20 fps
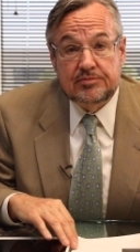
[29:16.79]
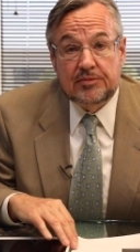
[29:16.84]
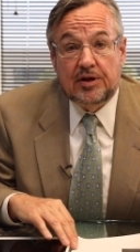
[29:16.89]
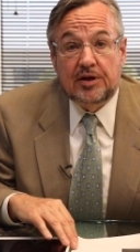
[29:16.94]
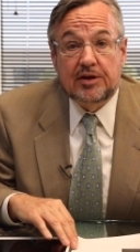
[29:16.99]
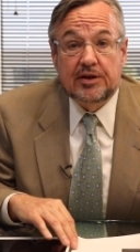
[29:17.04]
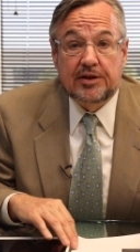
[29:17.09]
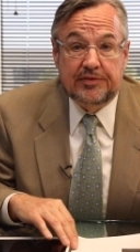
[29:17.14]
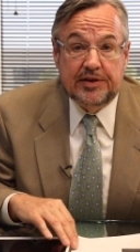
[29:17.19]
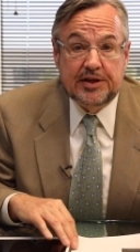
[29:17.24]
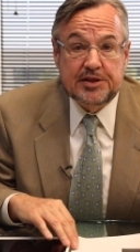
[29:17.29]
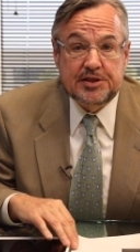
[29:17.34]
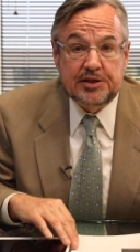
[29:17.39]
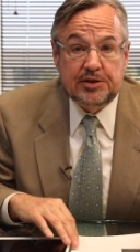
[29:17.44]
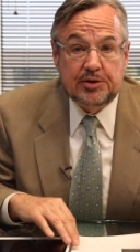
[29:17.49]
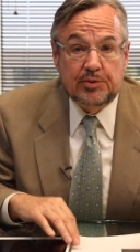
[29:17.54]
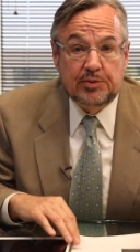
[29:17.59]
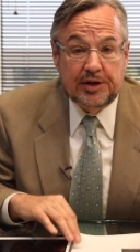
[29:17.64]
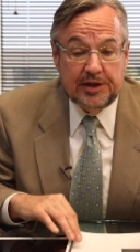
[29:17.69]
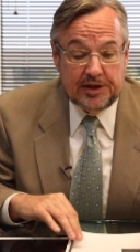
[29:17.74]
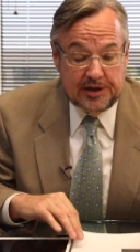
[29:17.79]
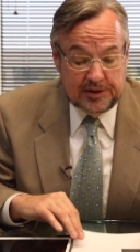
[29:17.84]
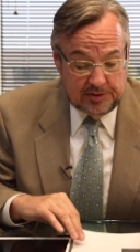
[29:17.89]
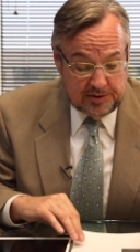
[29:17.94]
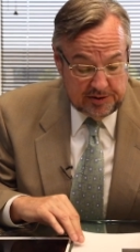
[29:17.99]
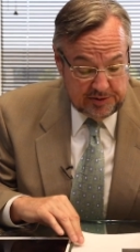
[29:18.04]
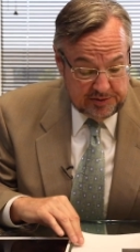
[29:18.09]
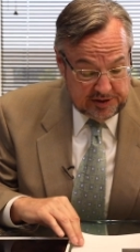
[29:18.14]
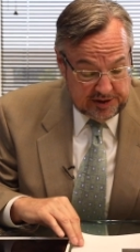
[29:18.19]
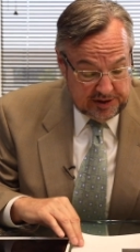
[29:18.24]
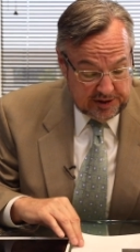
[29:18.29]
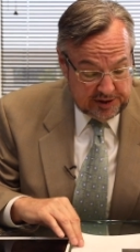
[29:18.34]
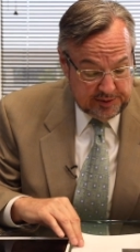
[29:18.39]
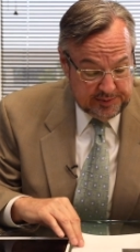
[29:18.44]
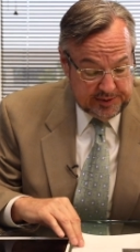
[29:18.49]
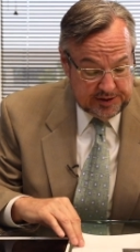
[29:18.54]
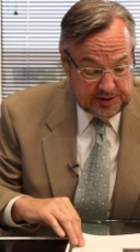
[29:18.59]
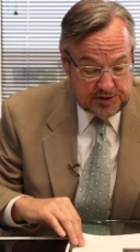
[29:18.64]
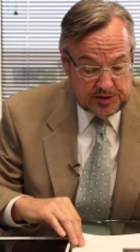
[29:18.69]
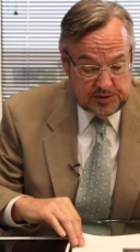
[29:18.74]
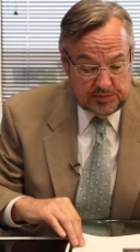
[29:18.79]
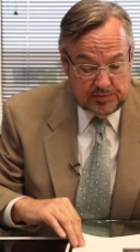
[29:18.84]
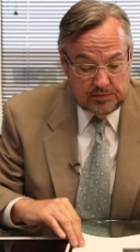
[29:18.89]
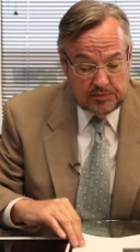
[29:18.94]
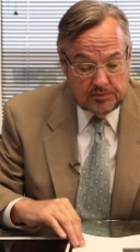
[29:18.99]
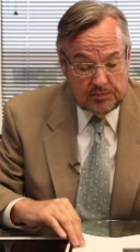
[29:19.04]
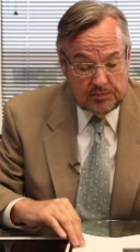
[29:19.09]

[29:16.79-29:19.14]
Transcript: all of us in creating our own documents.